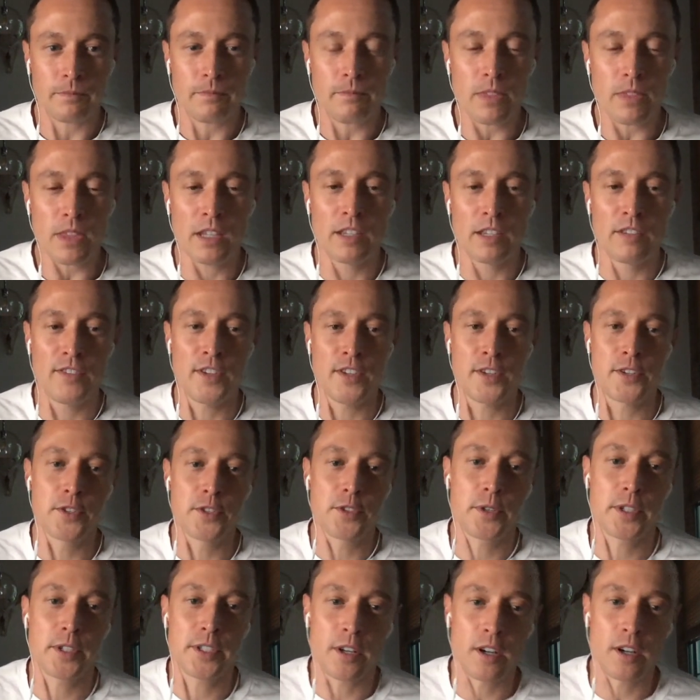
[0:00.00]
It features
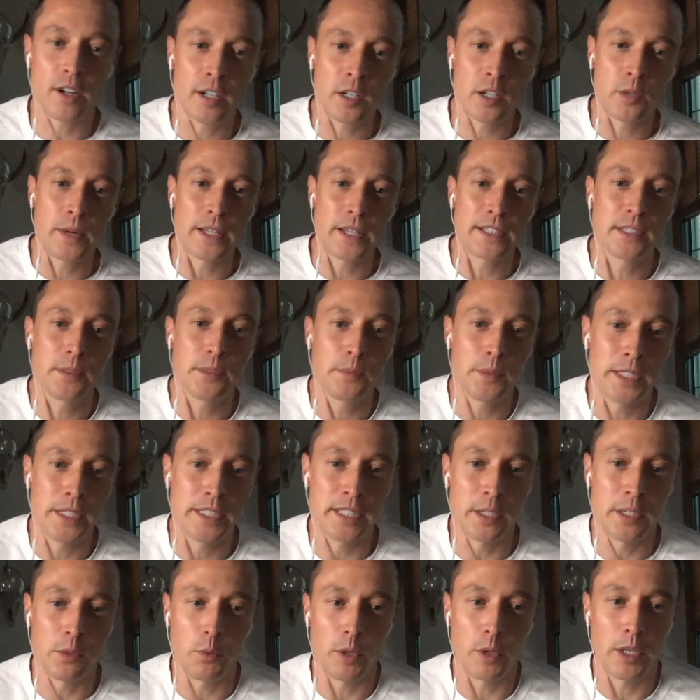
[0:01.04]
Chris Harder, Wesley Woods,
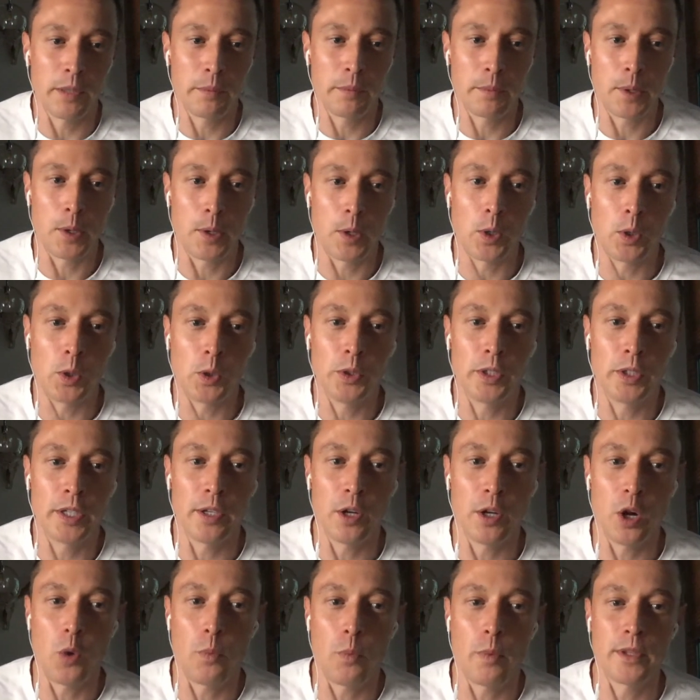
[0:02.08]
and Wyndham Gold. It
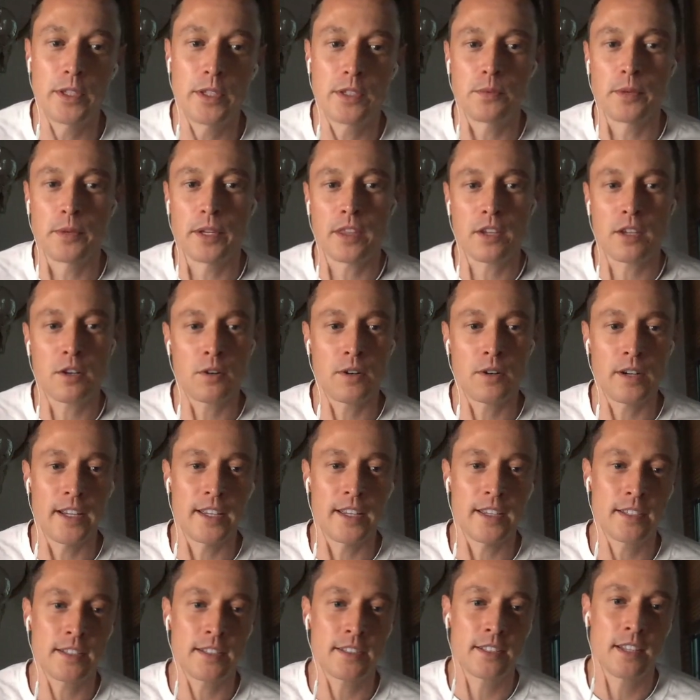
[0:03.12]
opens with
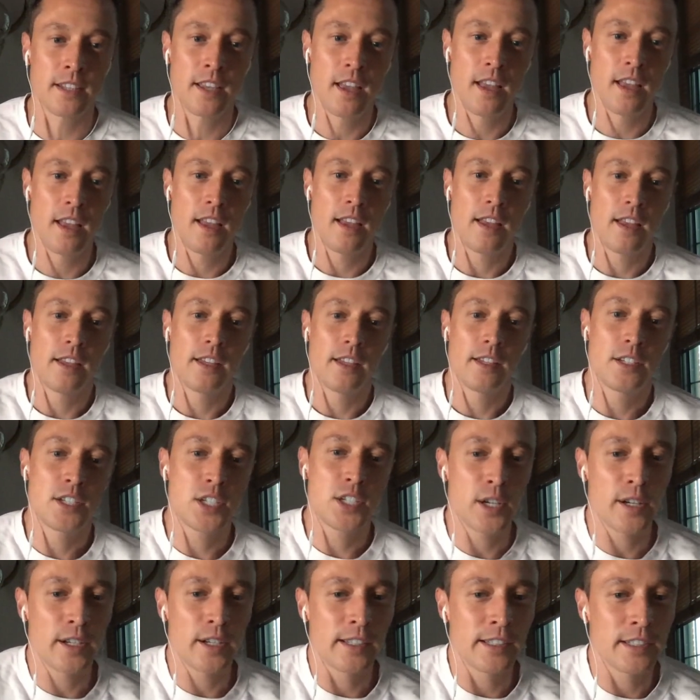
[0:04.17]
Chris
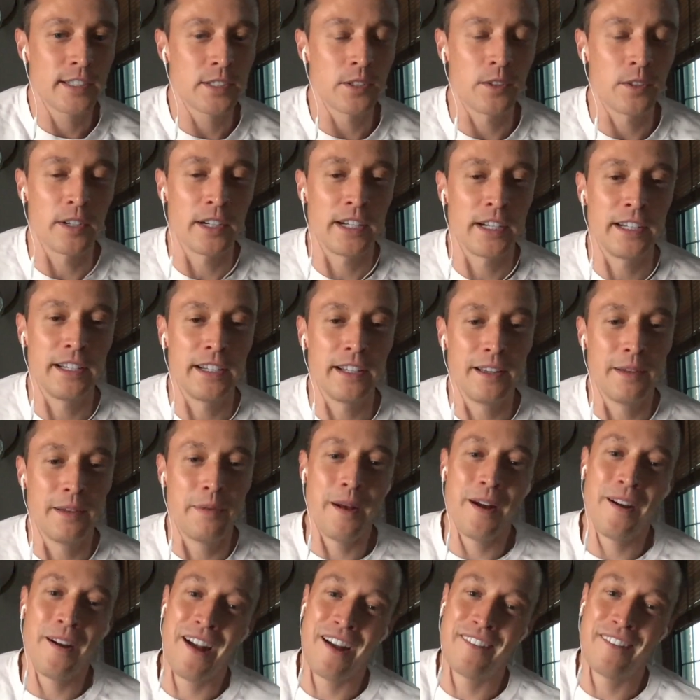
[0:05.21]
sharing a story
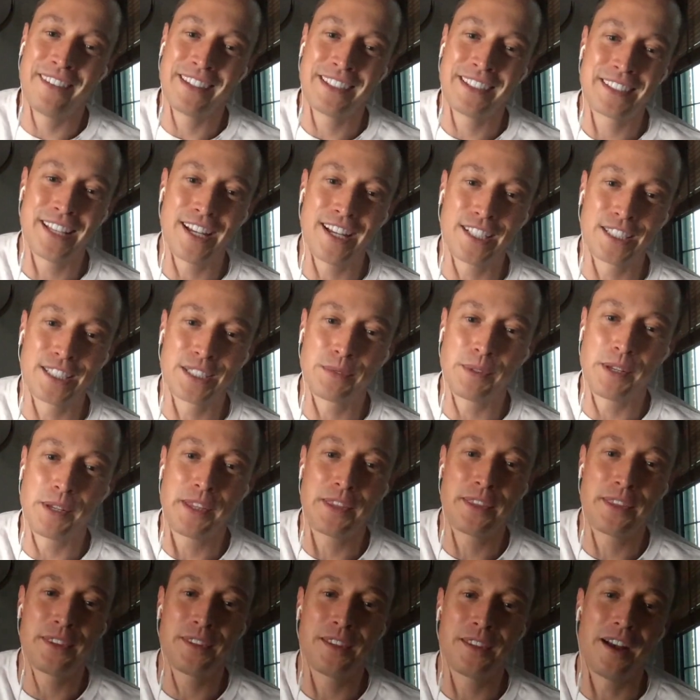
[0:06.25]
about having sex with
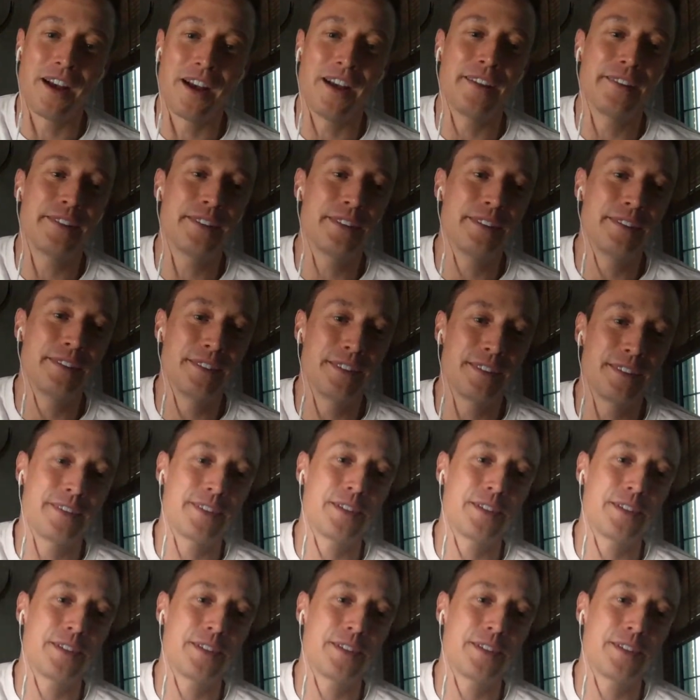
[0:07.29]
two